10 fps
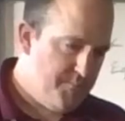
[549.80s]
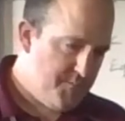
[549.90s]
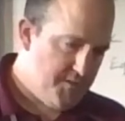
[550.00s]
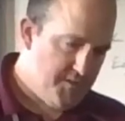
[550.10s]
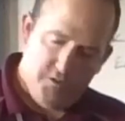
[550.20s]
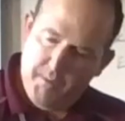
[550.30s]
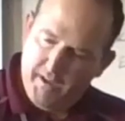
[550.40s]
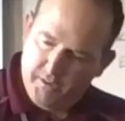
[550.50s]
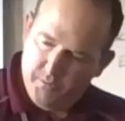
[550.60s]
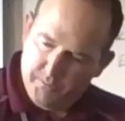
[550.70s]
Still
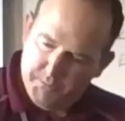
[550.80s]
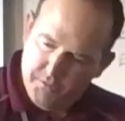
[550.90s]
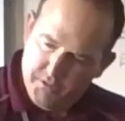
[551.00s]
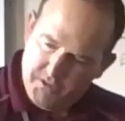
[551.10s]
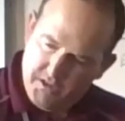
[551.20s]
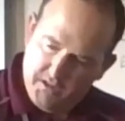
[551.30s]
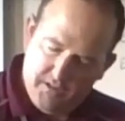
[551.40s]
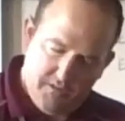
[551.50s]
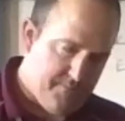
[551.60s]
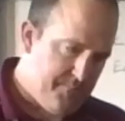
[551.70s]
back to a bluish
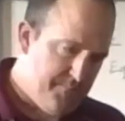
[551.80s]
color.